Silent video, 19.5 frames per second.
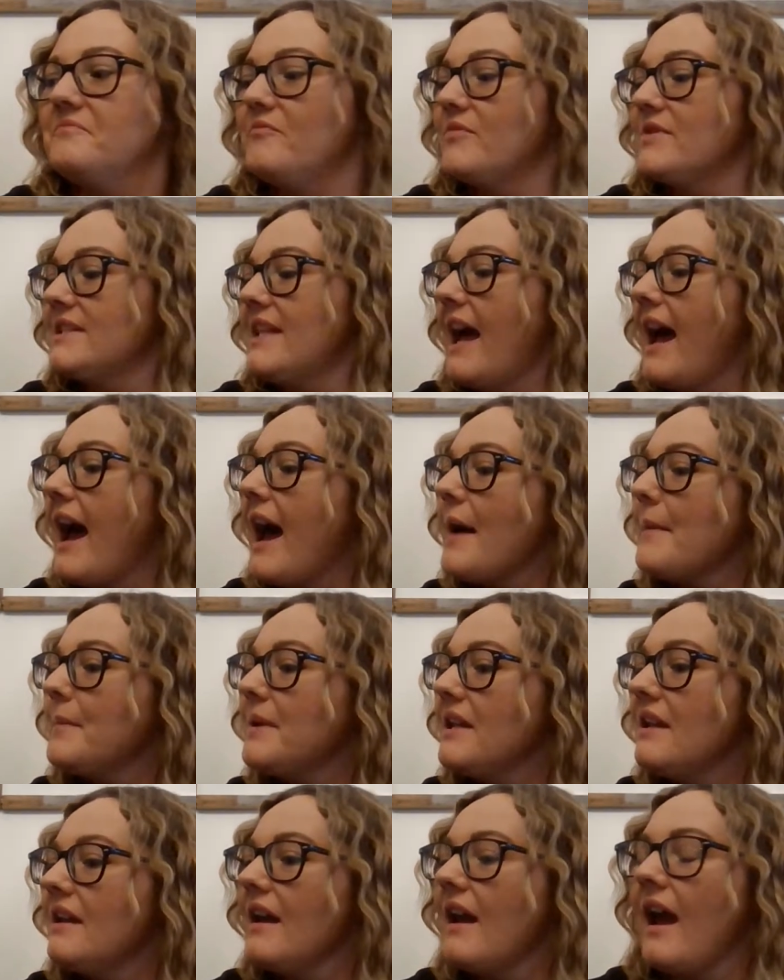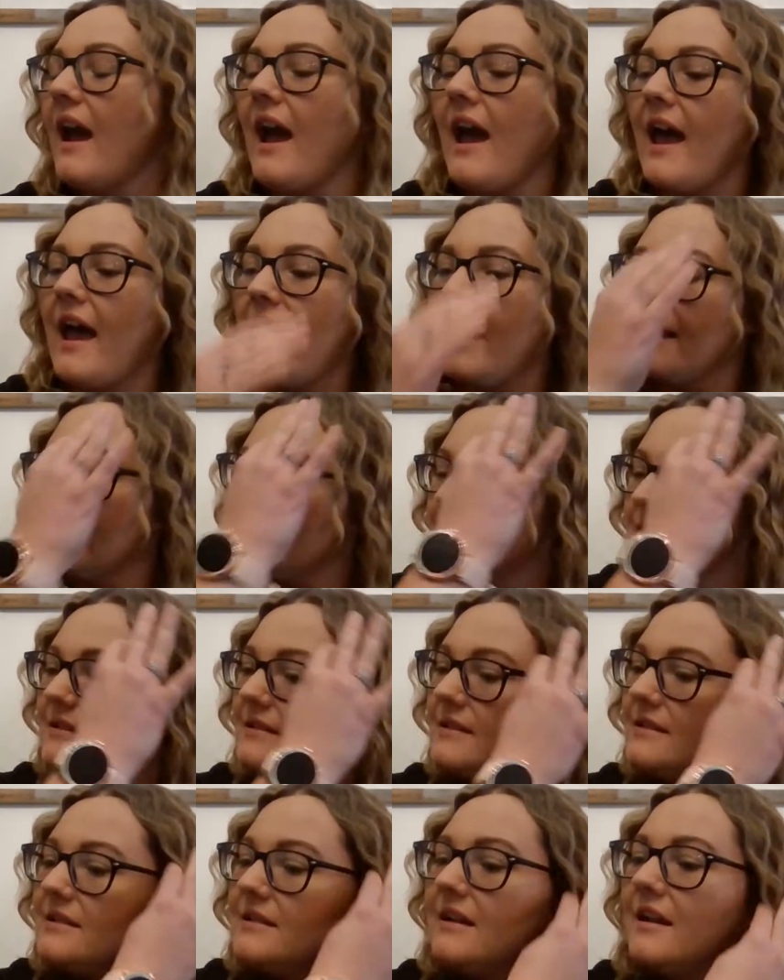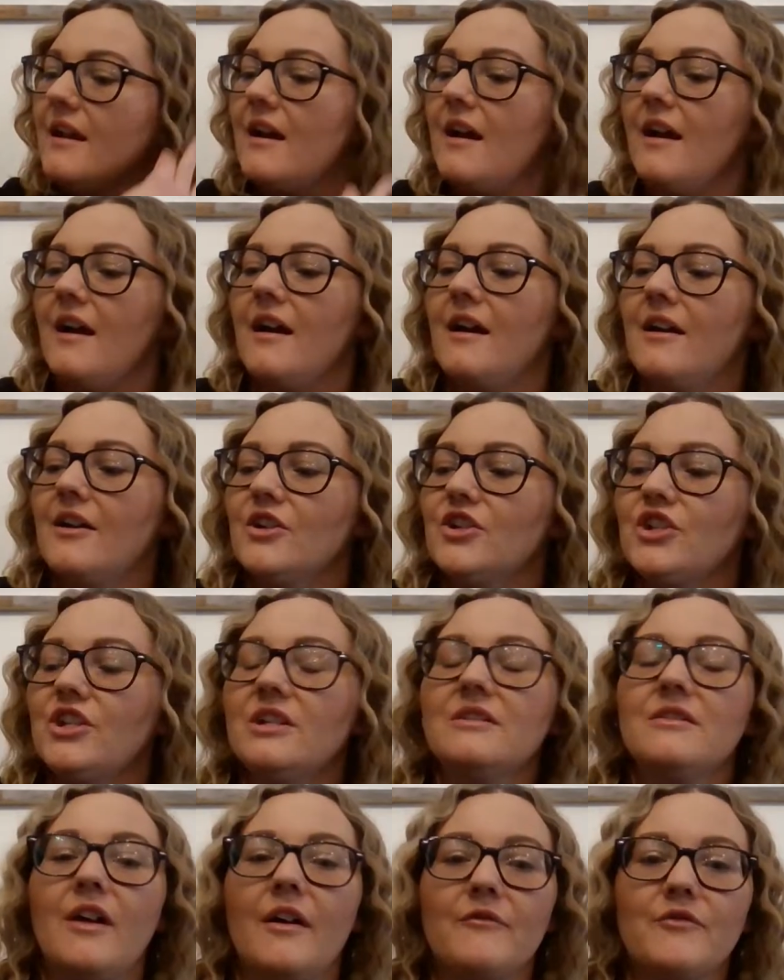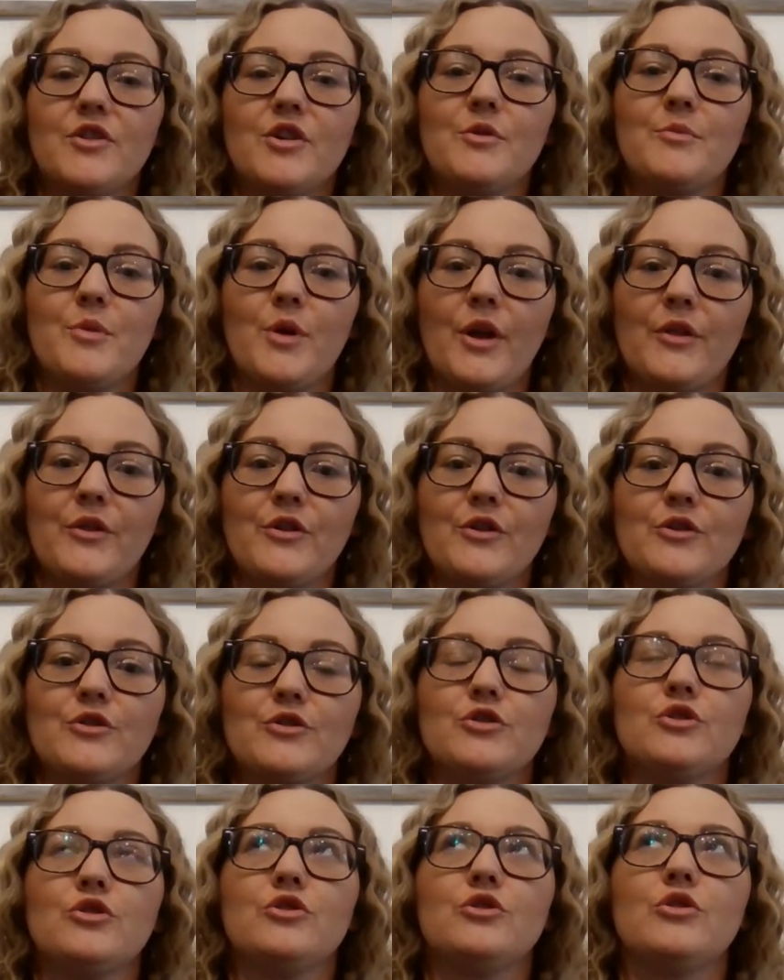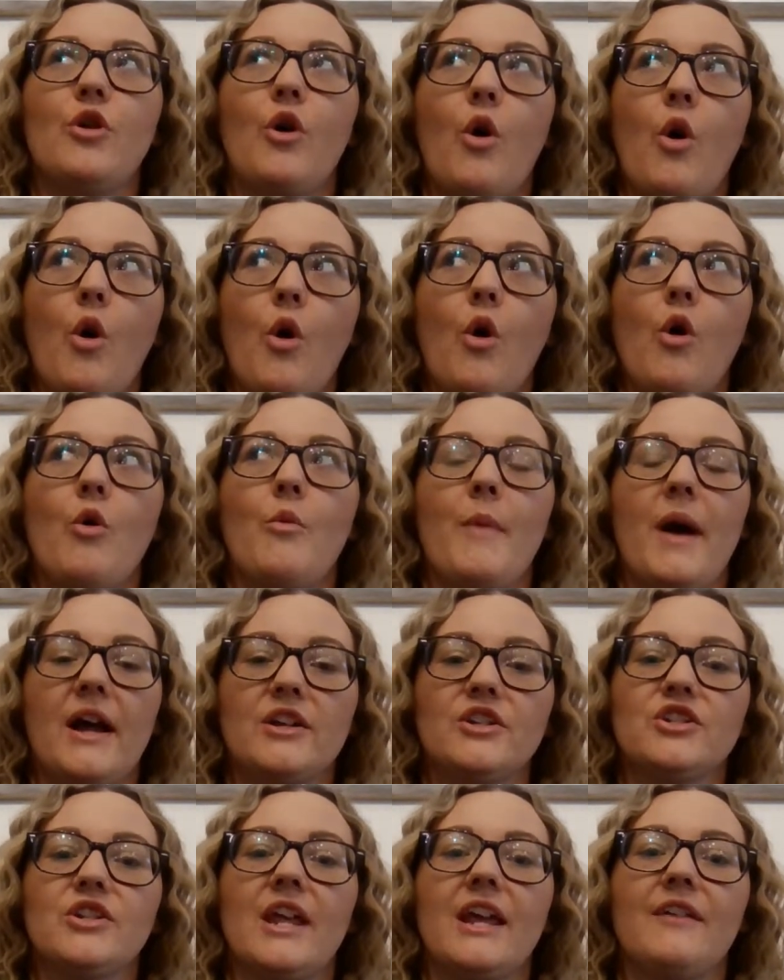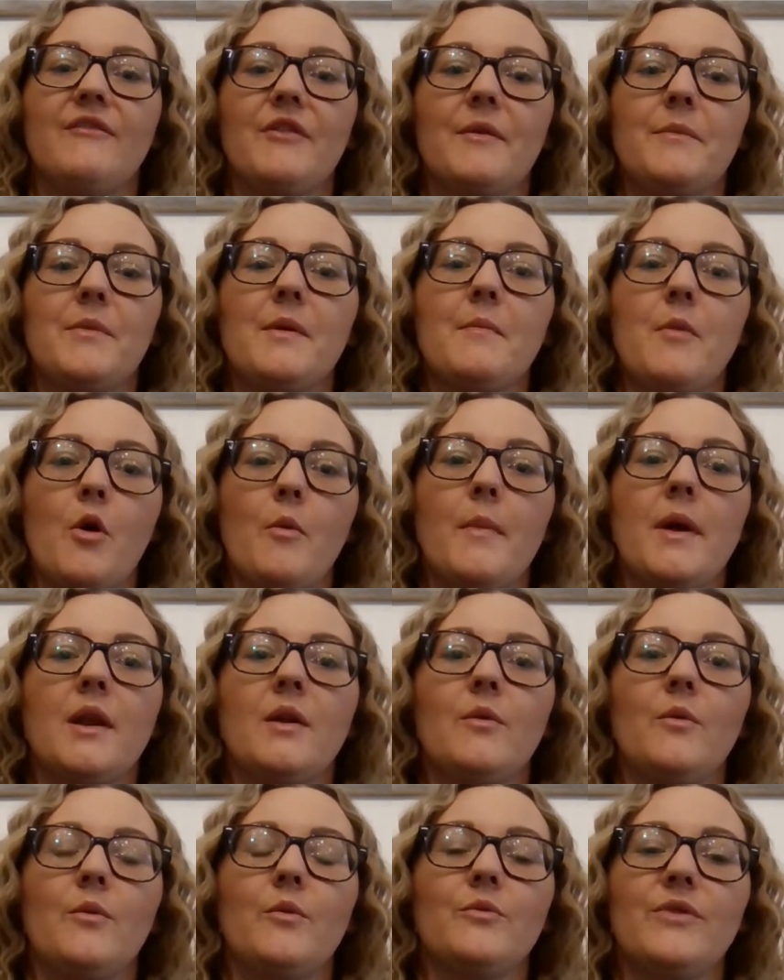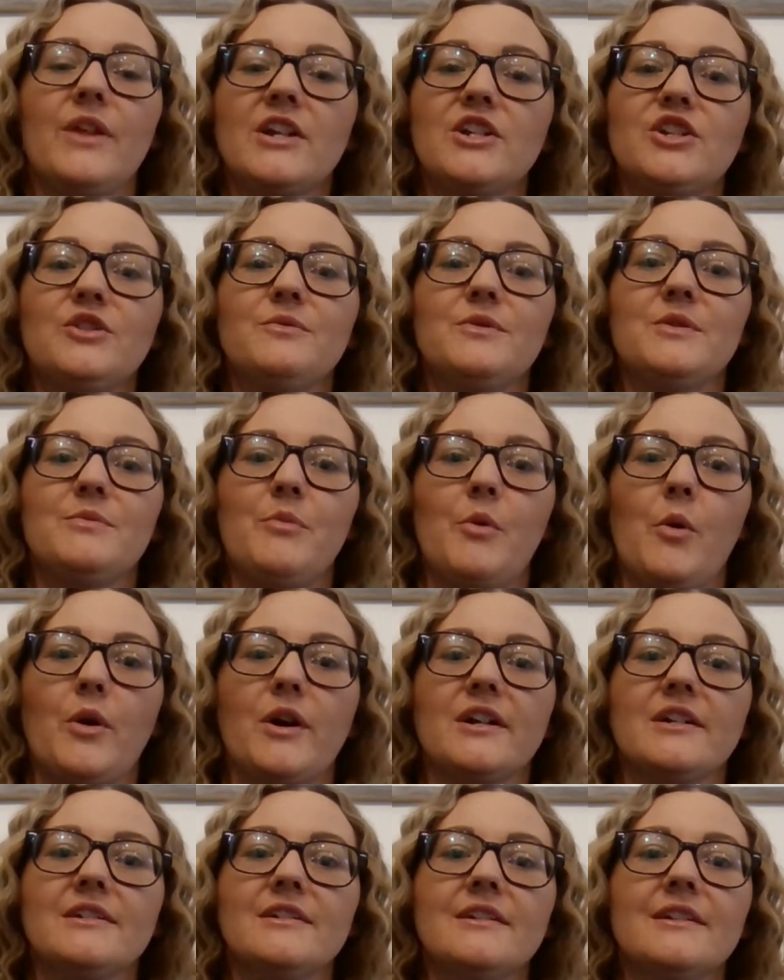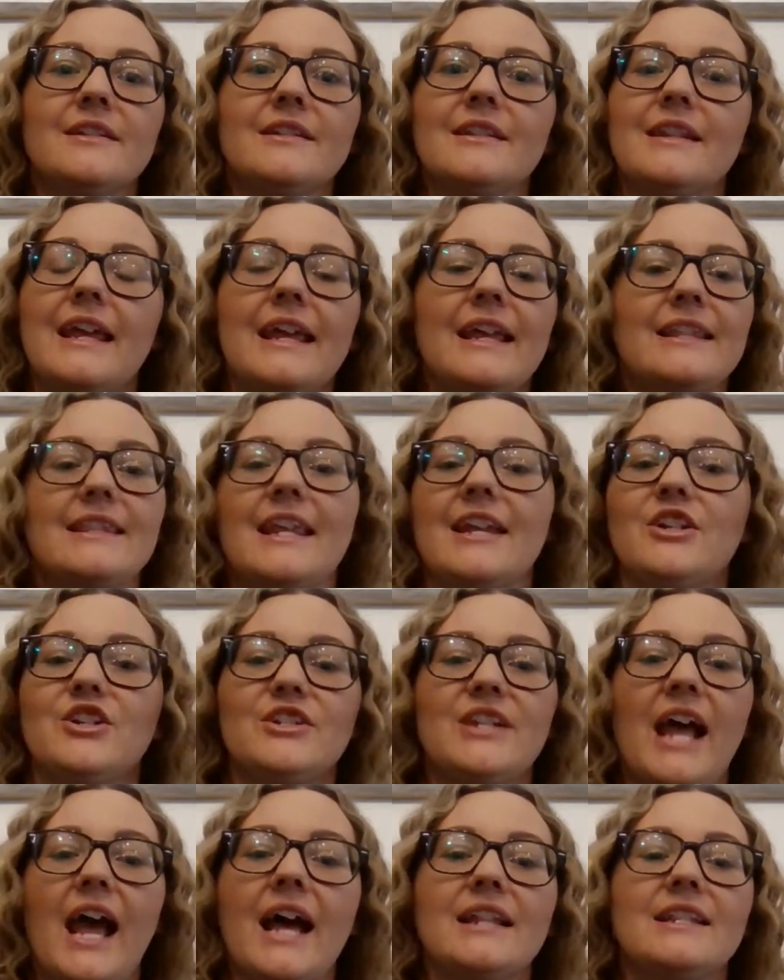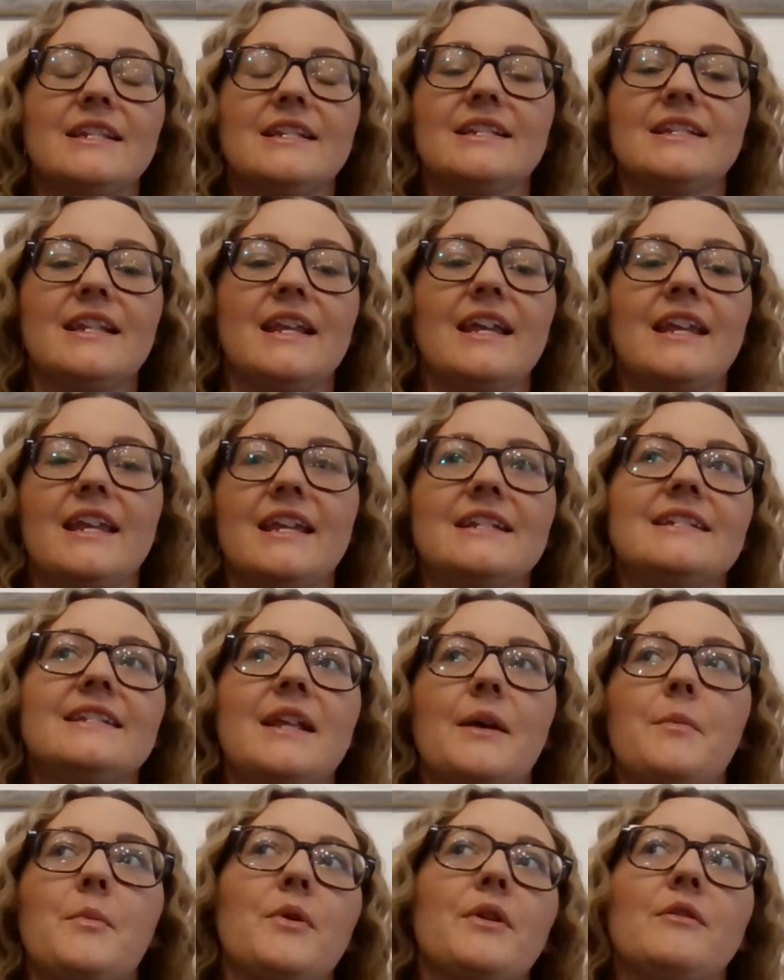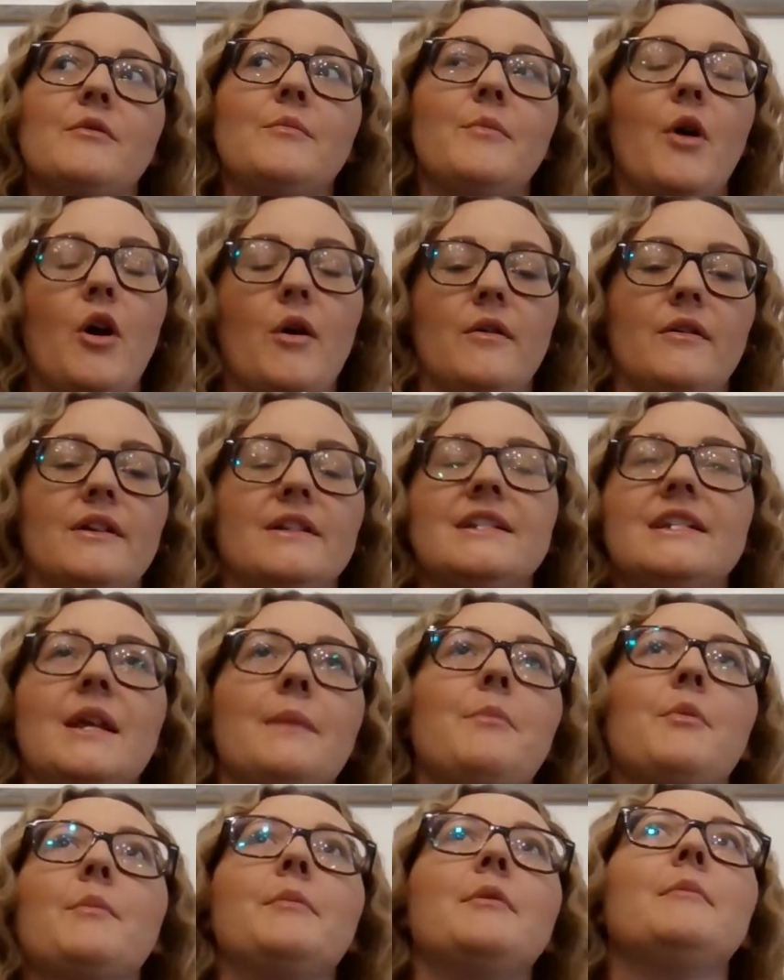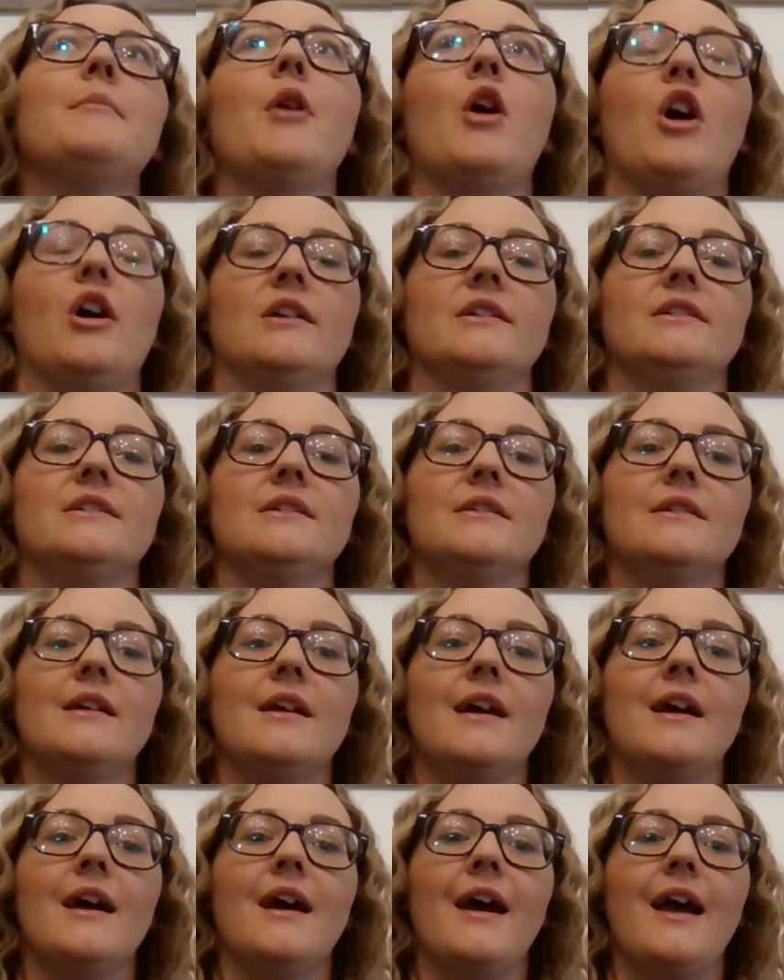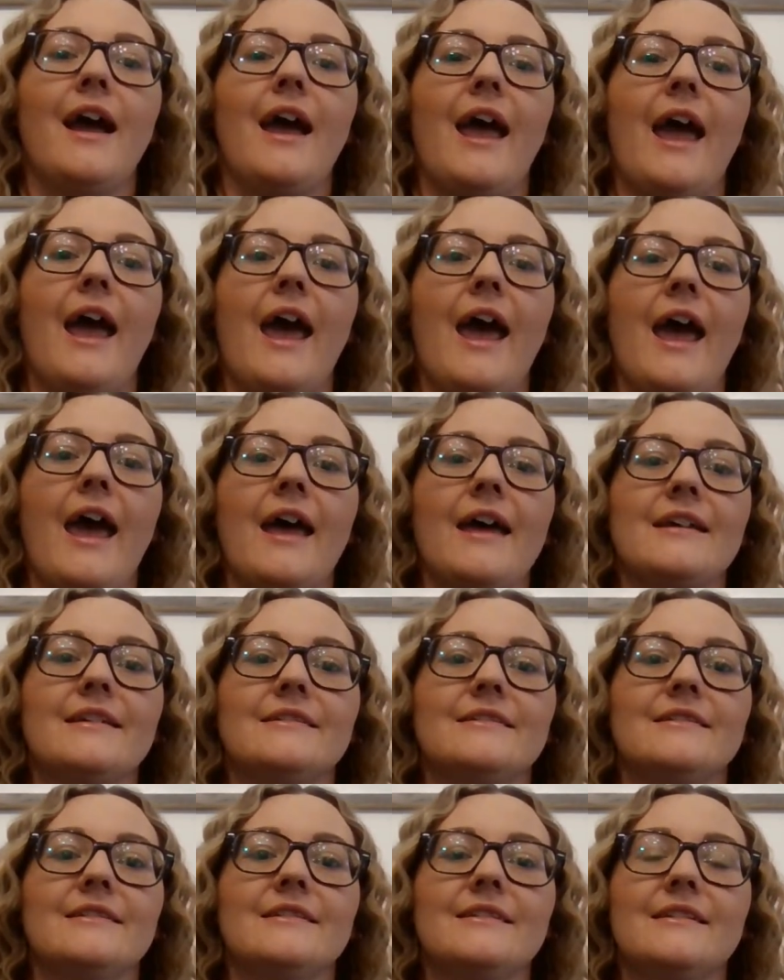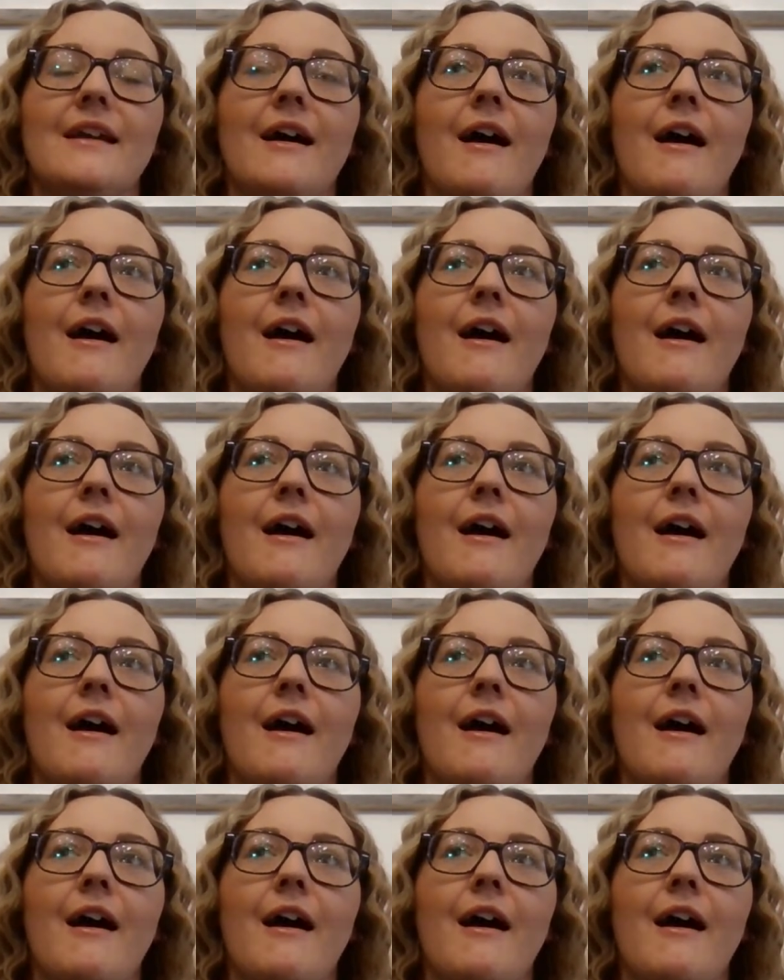was happy, and she loved her brother so much. Like from the moment that she was born, like they just had this like inseparable bond. And